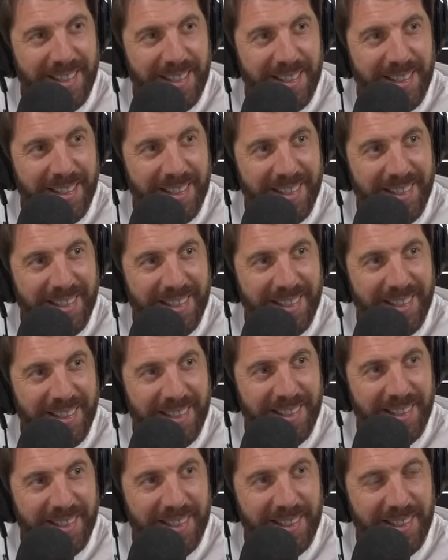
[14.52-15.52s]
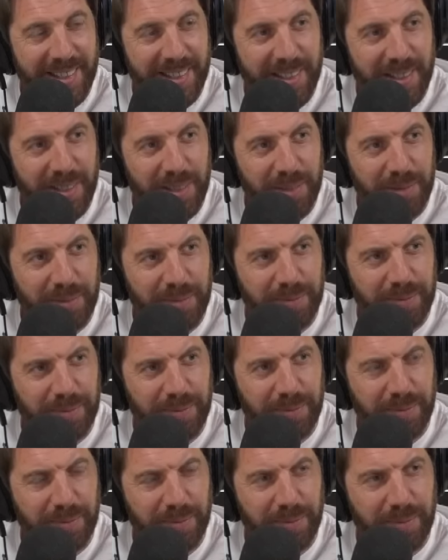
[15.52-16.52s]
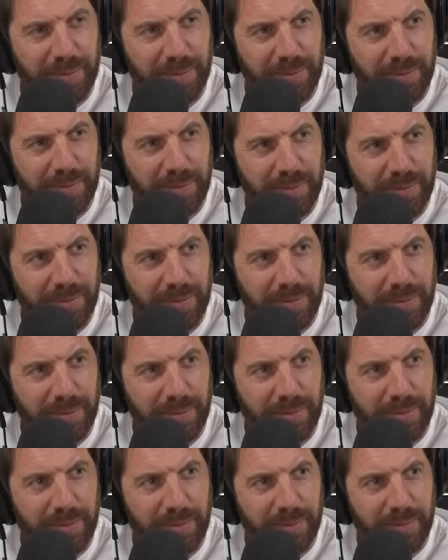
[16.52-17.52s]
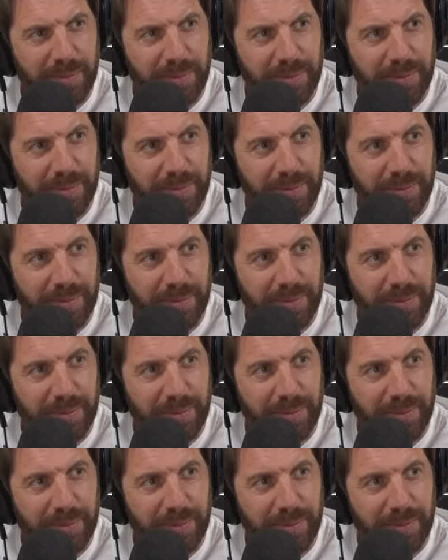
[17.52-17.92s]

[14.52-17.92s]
The person shown says nothing.